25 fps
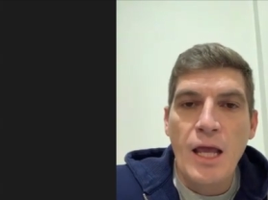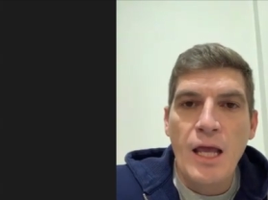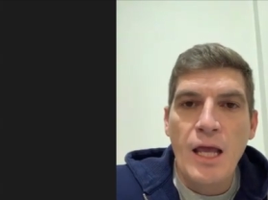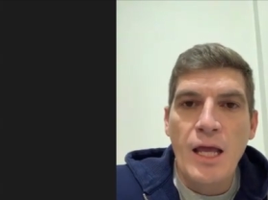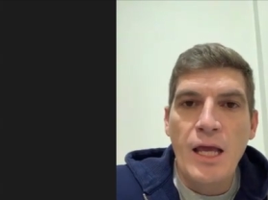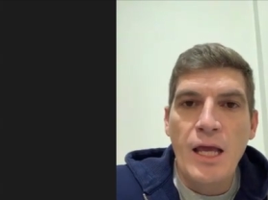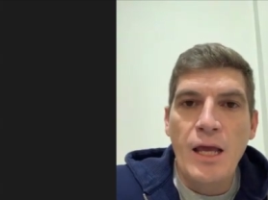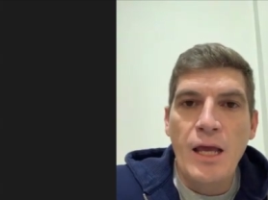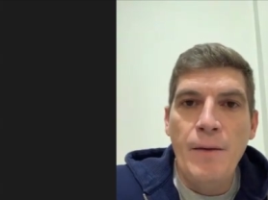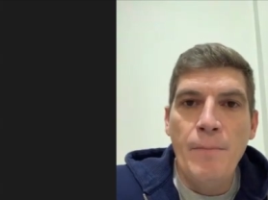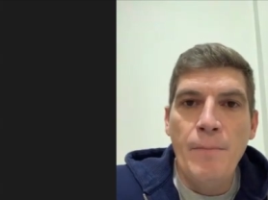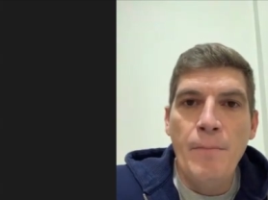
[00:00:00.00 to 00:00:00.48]

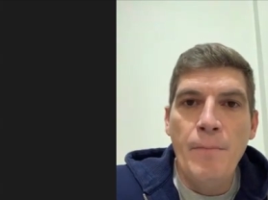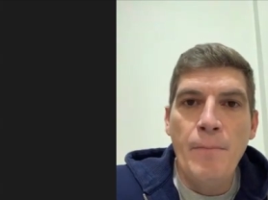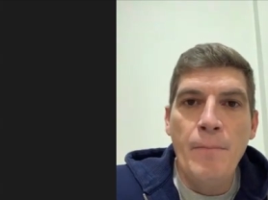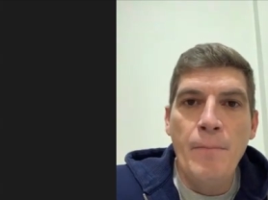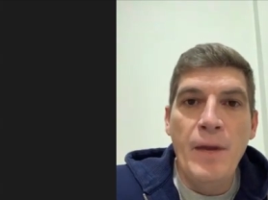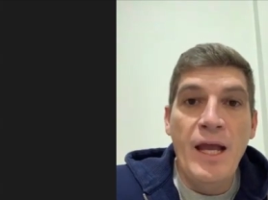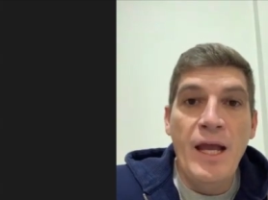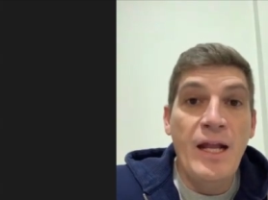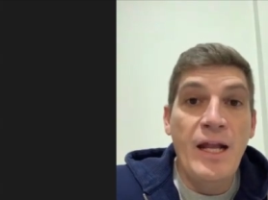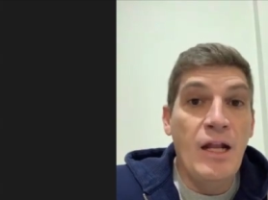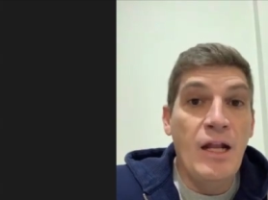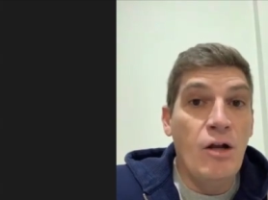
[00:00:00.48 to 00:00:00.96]

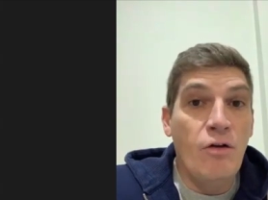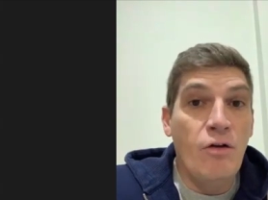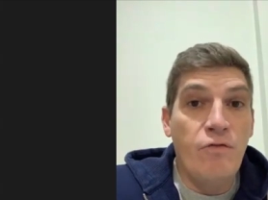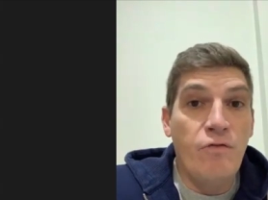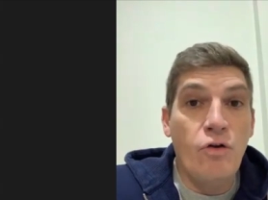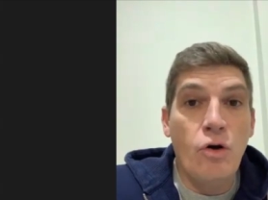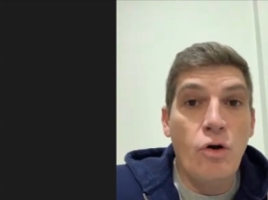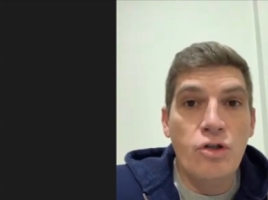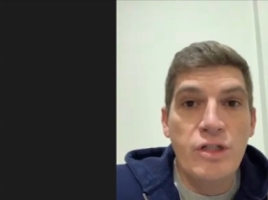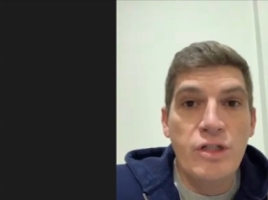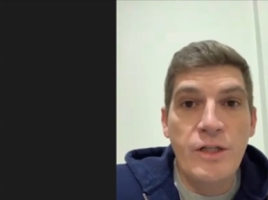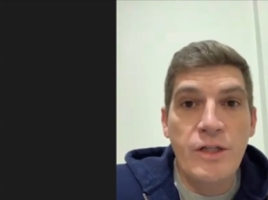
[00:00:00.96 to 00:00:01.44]
um, and then of
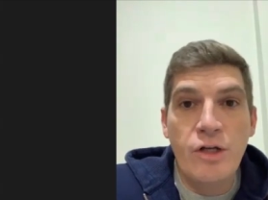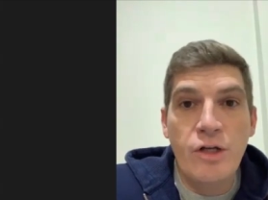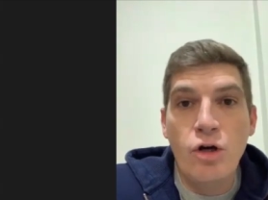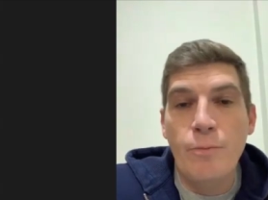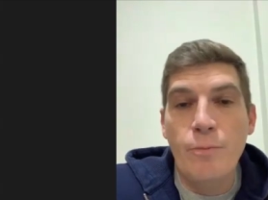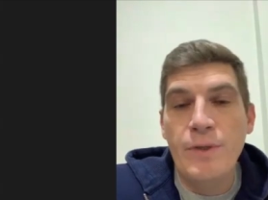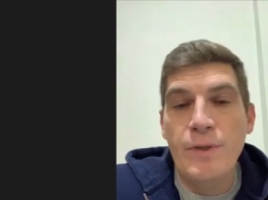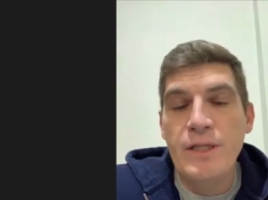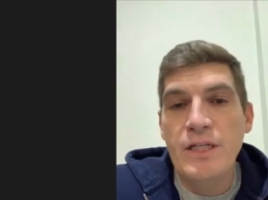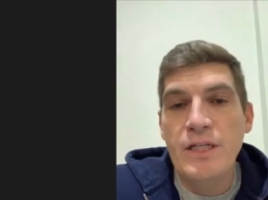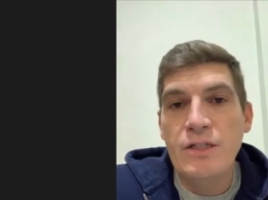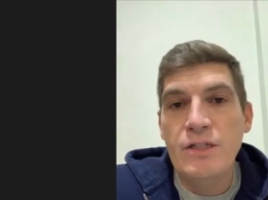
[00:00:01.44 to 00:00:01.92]
course in the
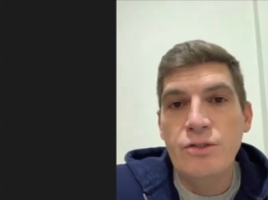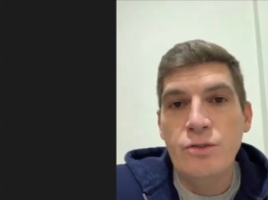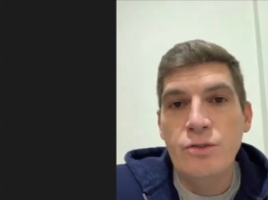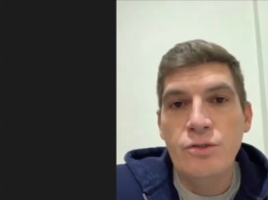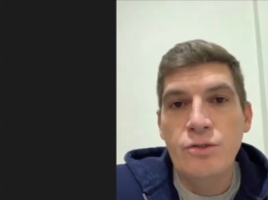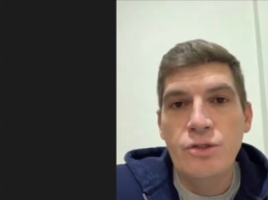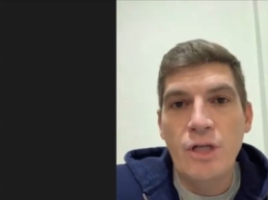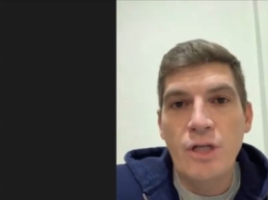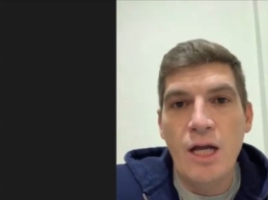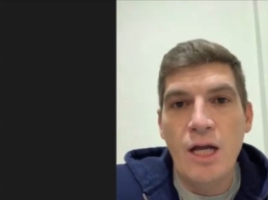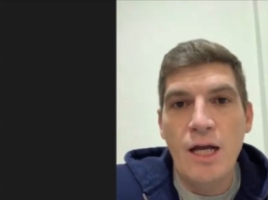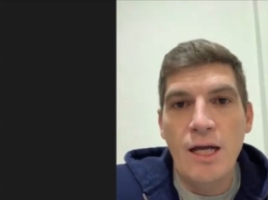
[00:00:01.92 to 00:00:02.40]

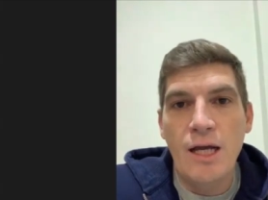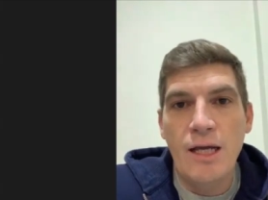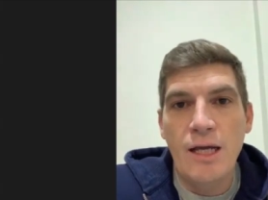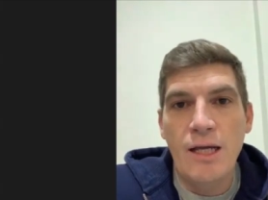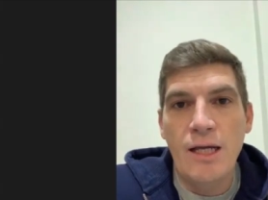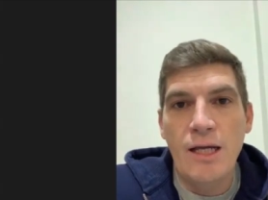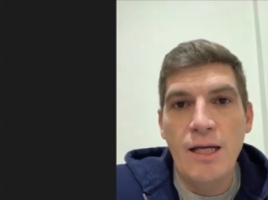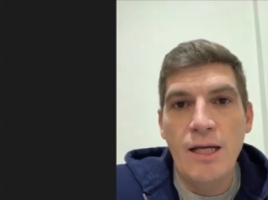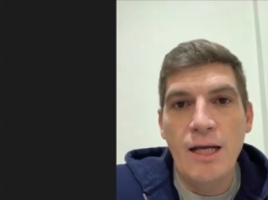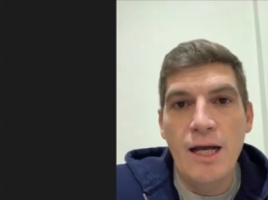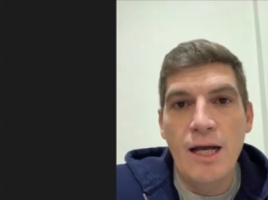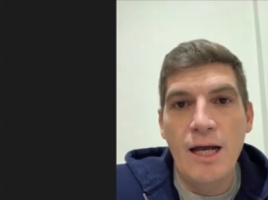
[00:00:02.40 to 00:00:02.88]
competitions,
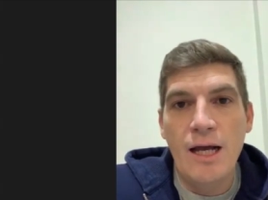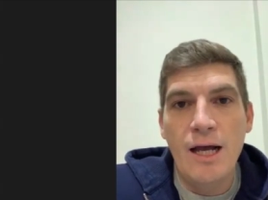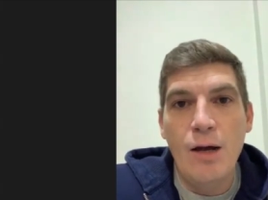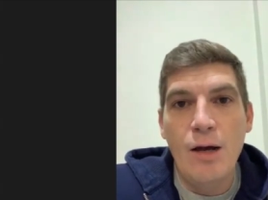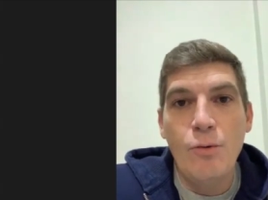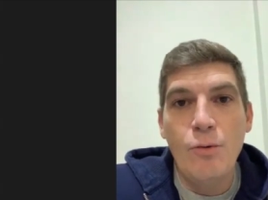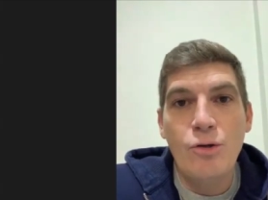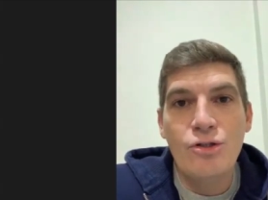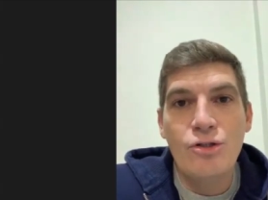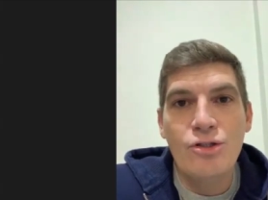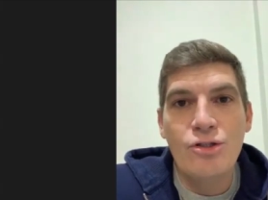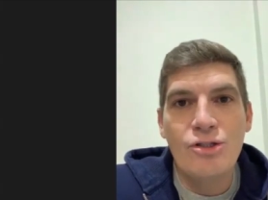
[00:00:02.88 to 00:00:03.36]
I I
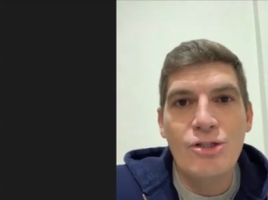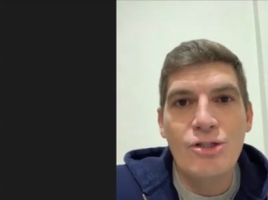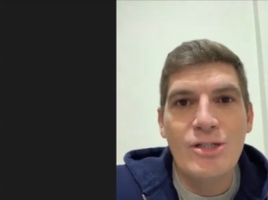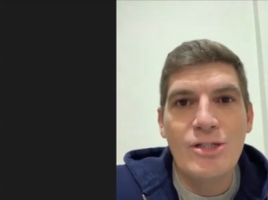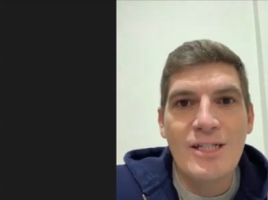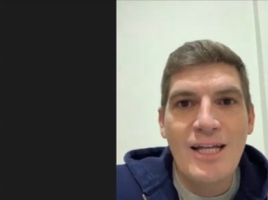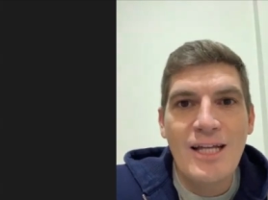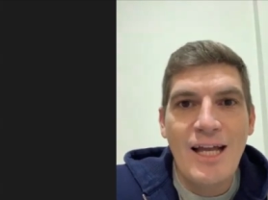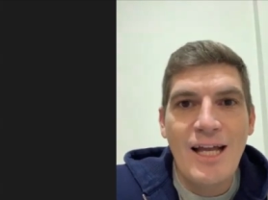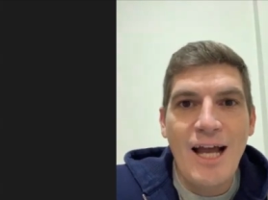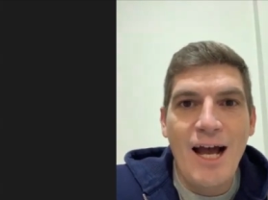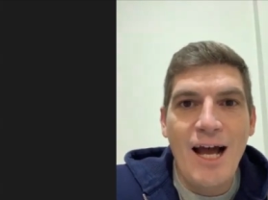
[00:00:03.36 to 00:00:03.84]
was
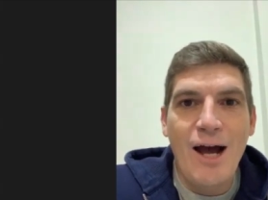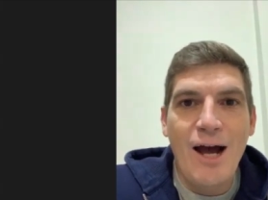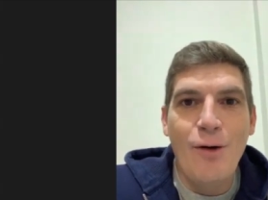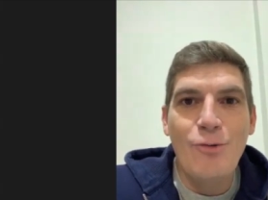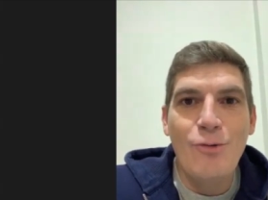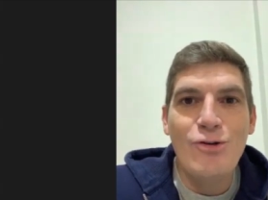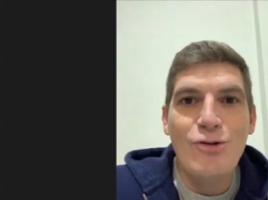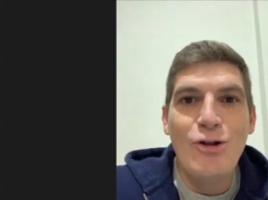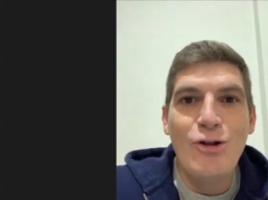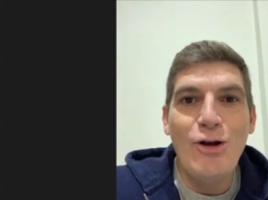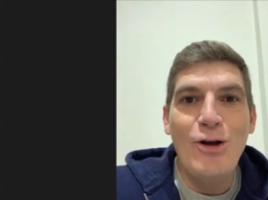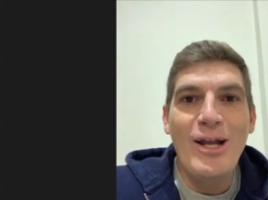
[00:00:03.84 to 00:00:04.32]
I
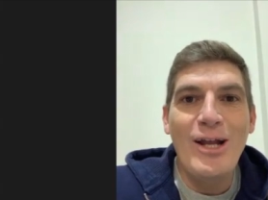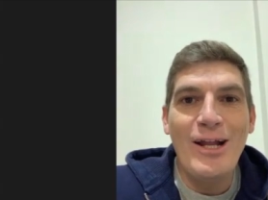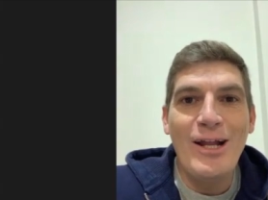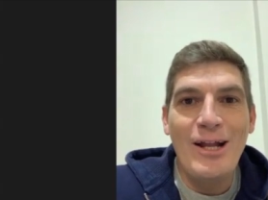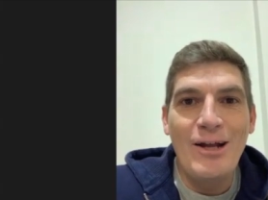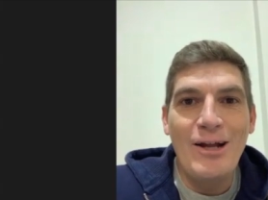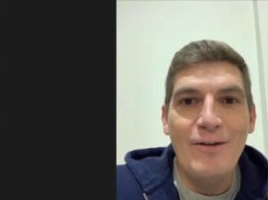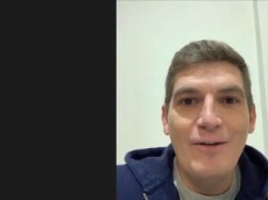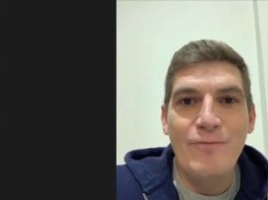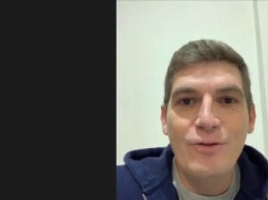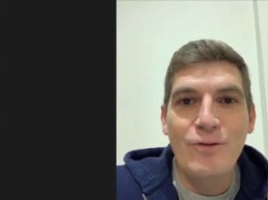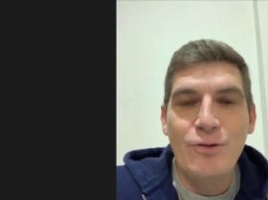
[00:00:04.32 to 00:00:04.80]
was lucky
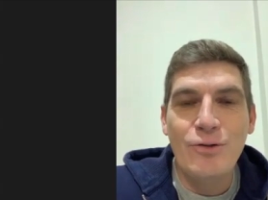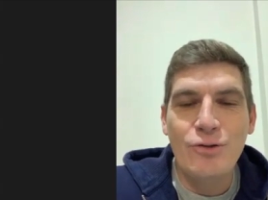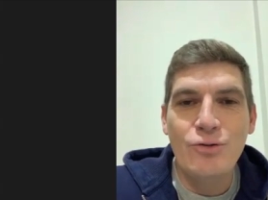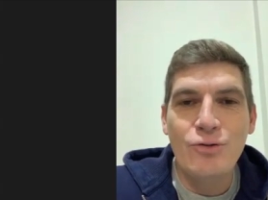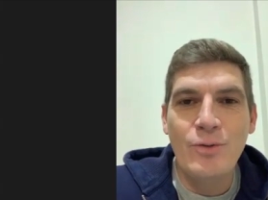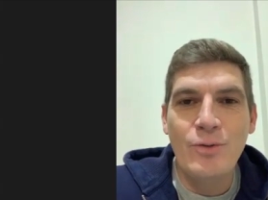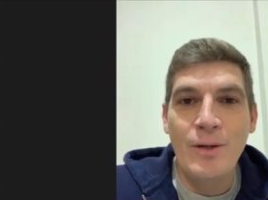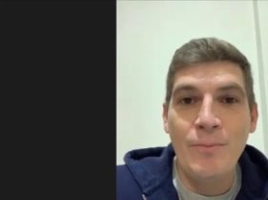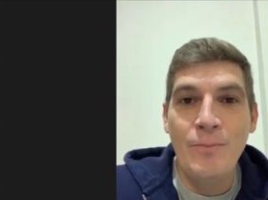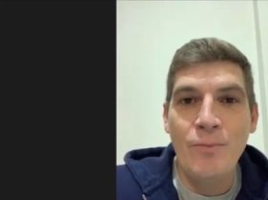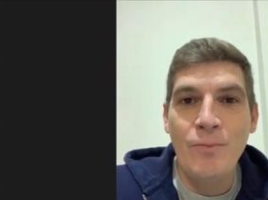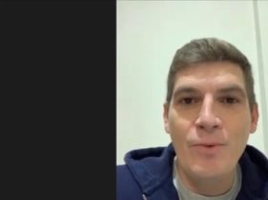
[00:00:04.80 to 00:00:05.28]
enough to
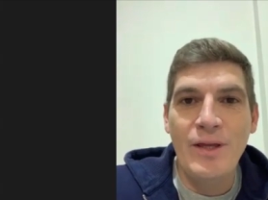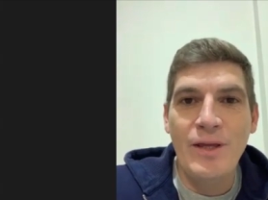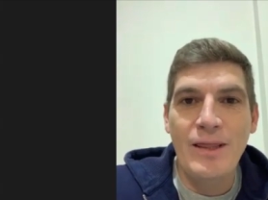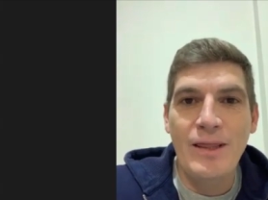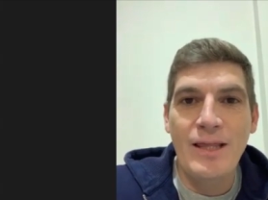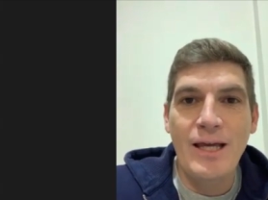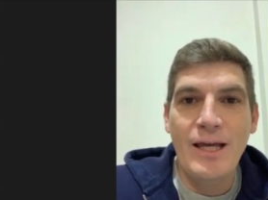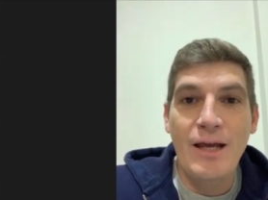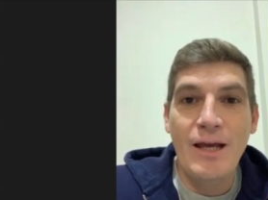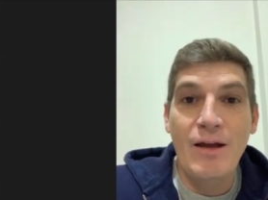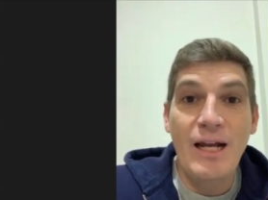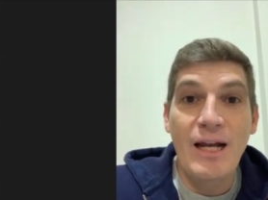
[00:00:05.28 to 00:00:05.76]
swim
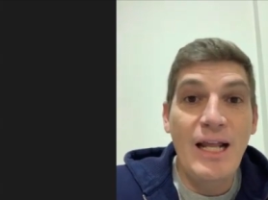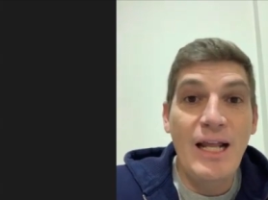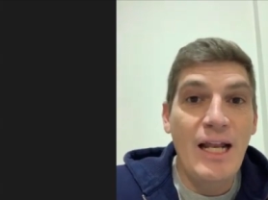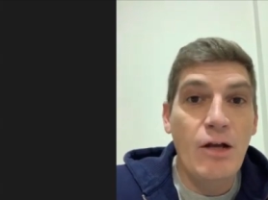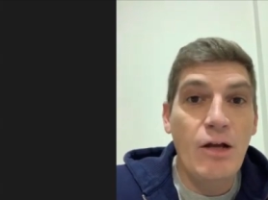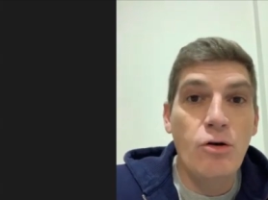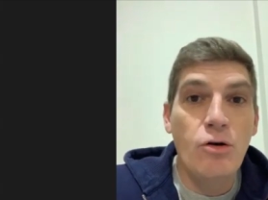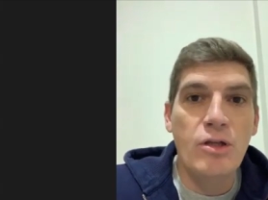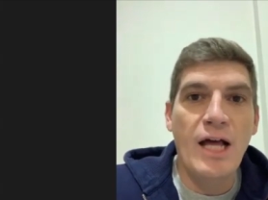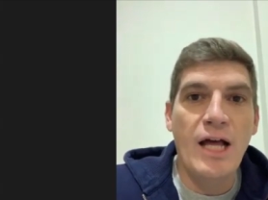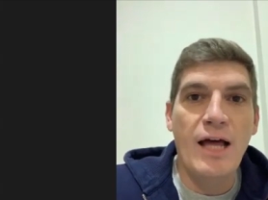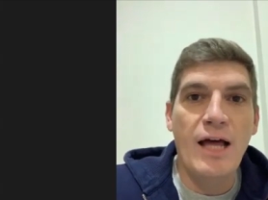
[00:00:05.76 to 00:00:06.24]
with uh, really
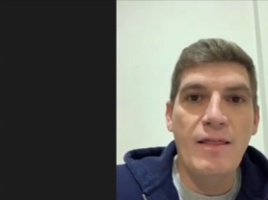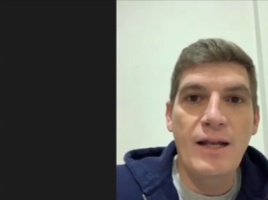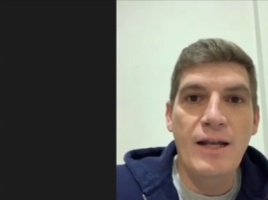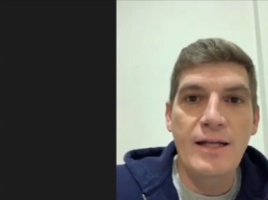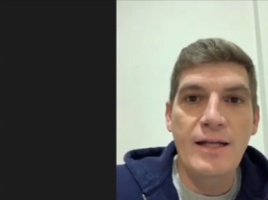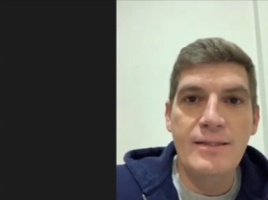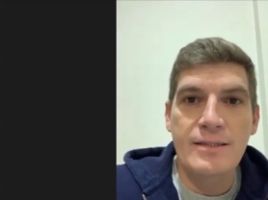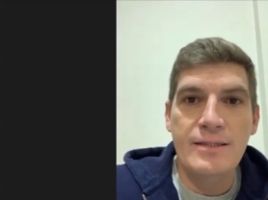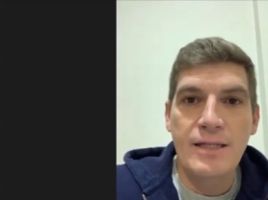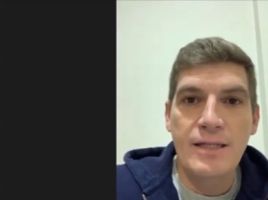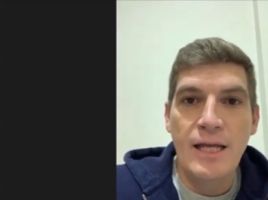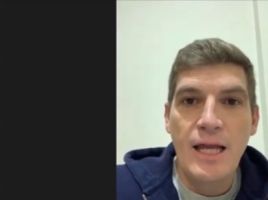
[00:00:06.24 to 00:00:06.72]
good
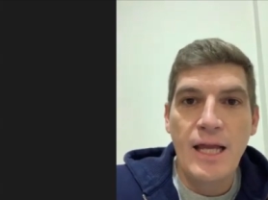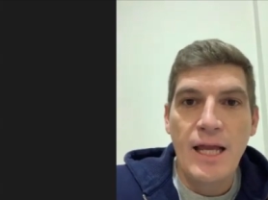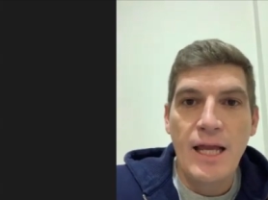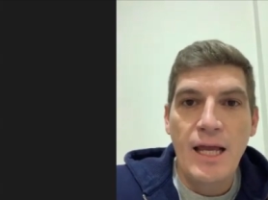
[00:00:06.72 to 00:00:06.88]
athletes.